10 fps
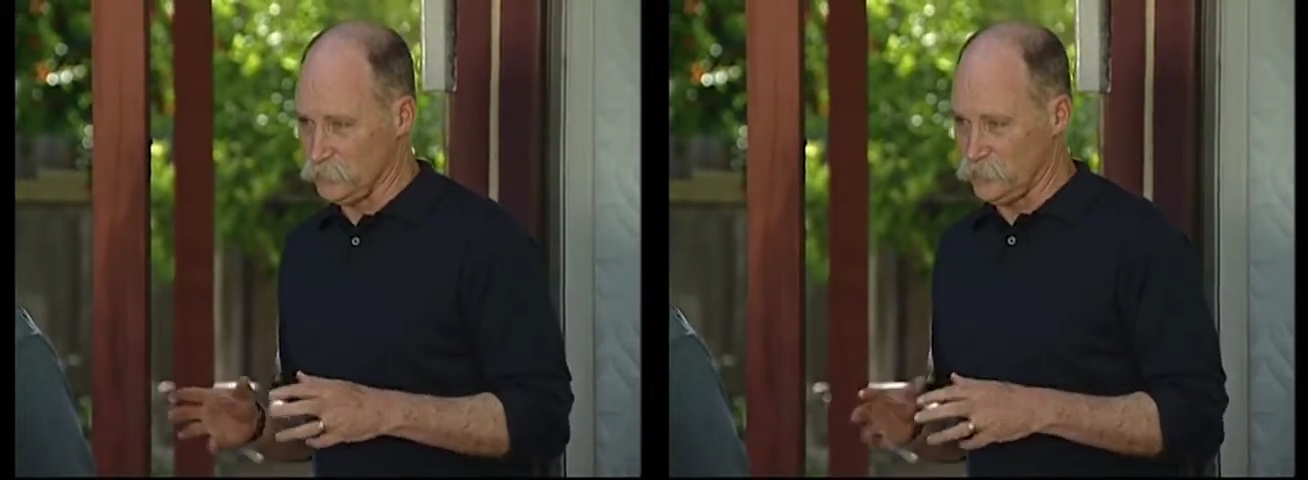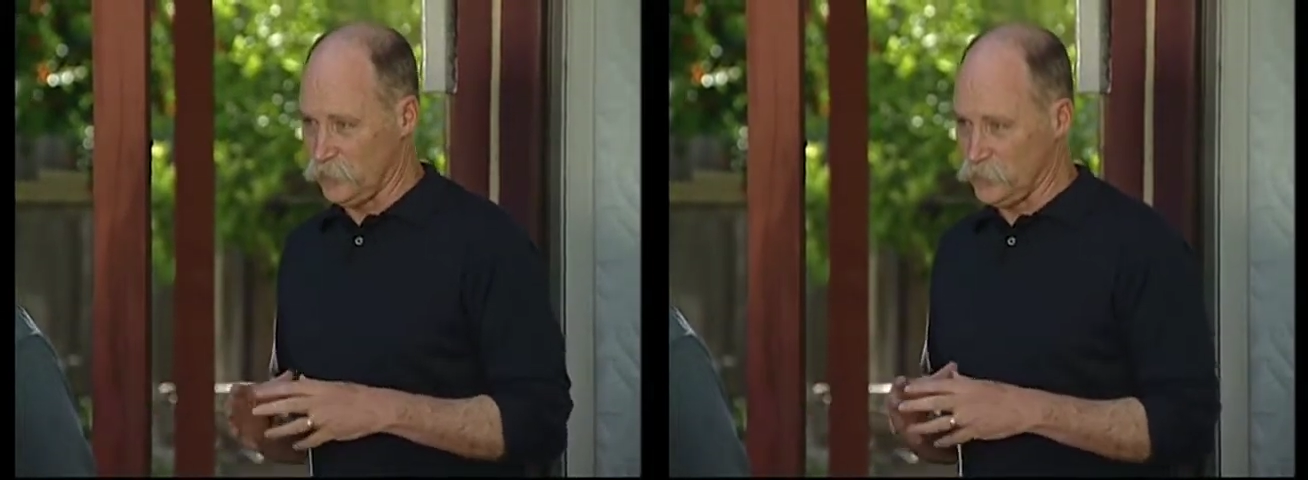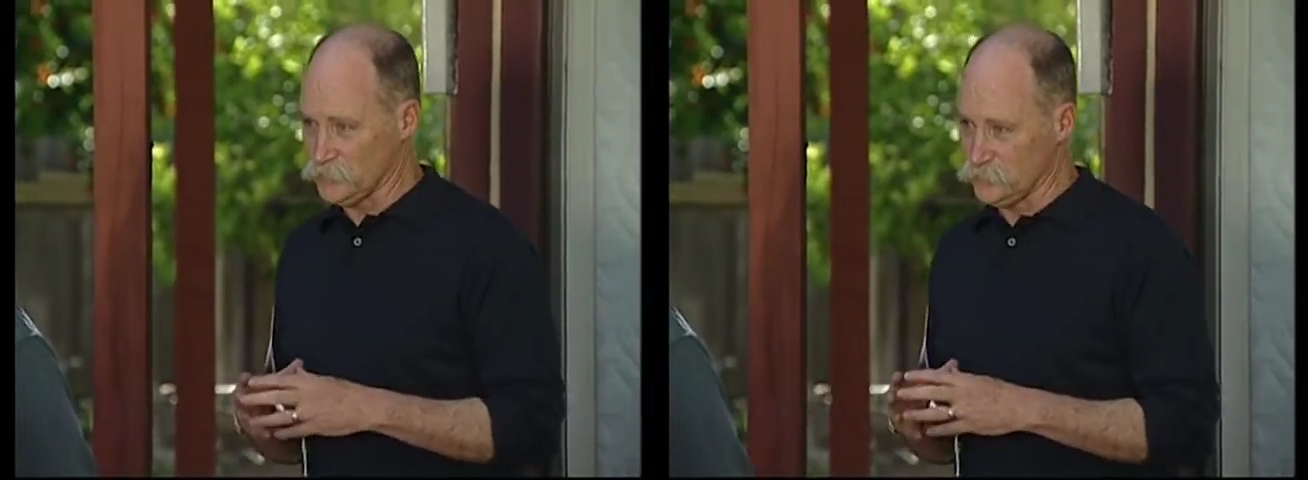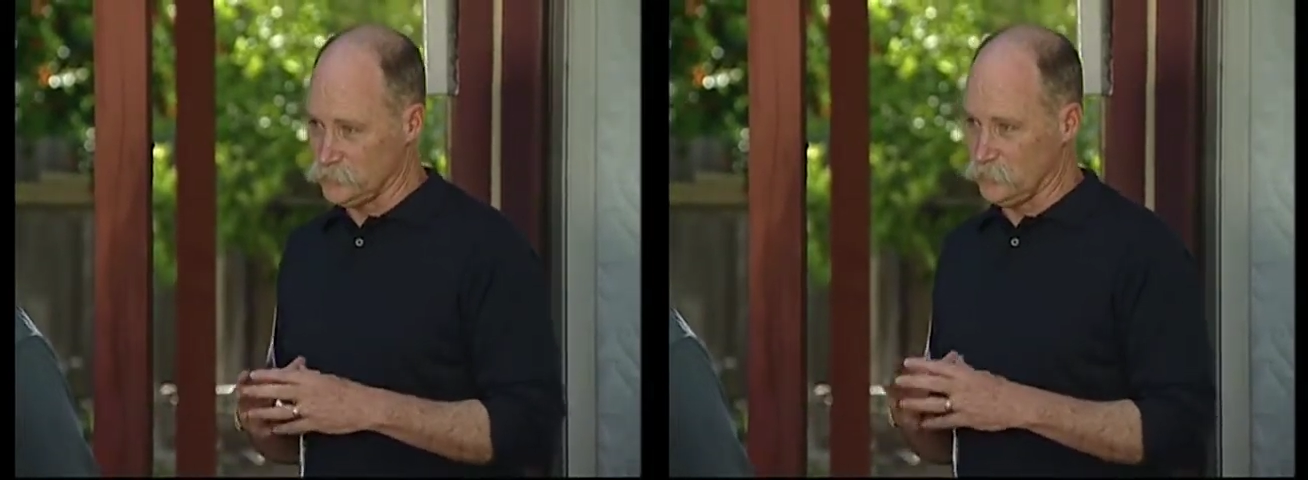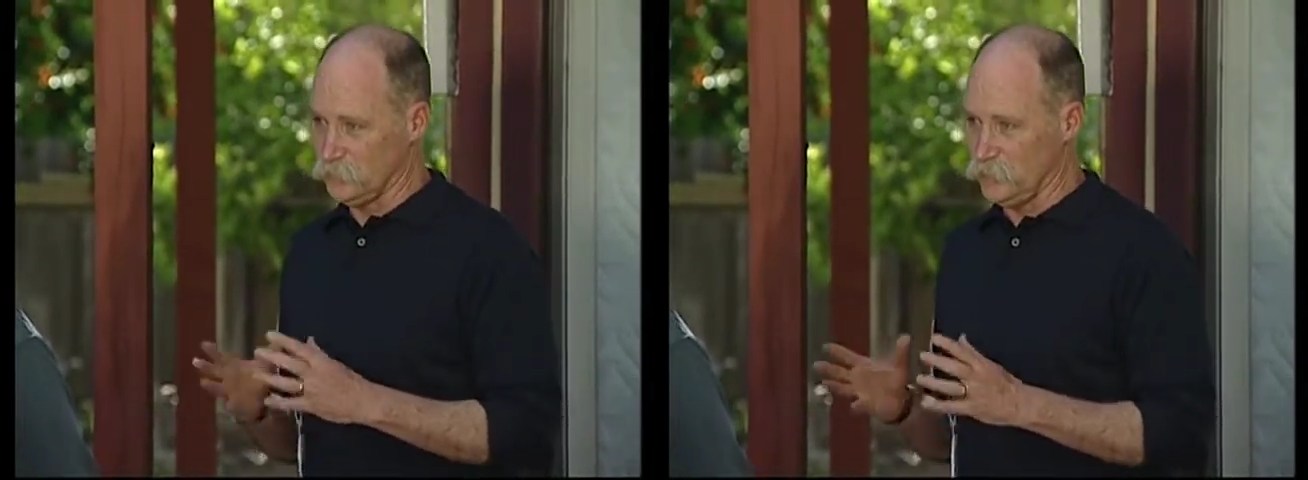but you're also
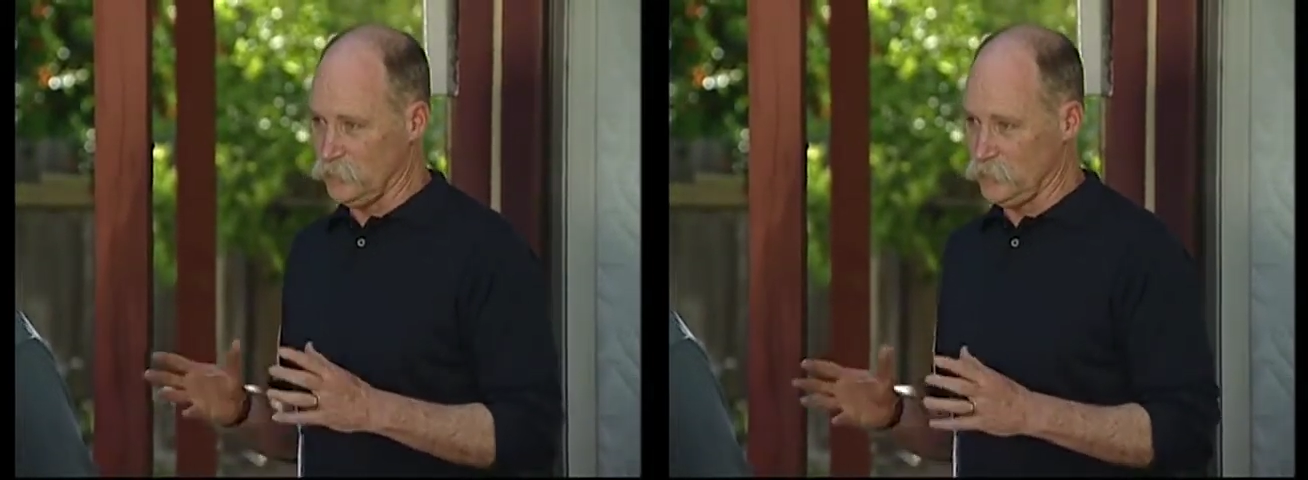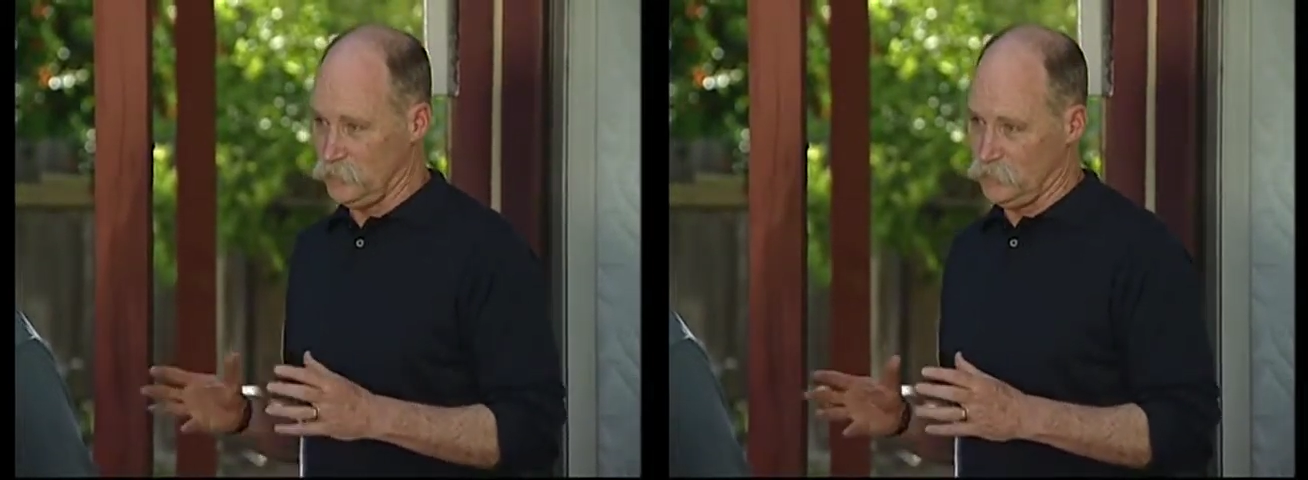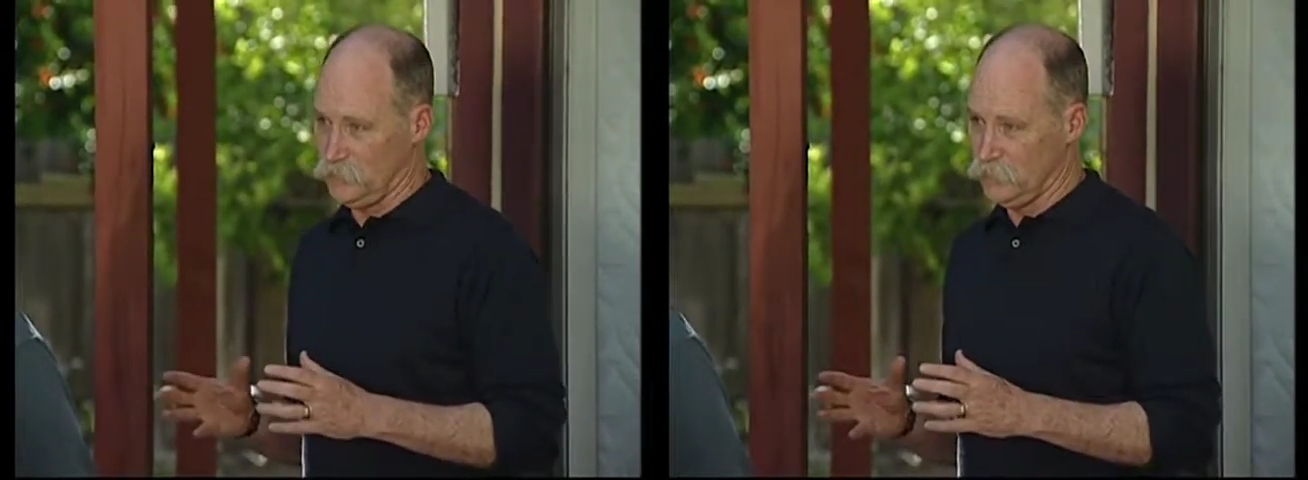durability.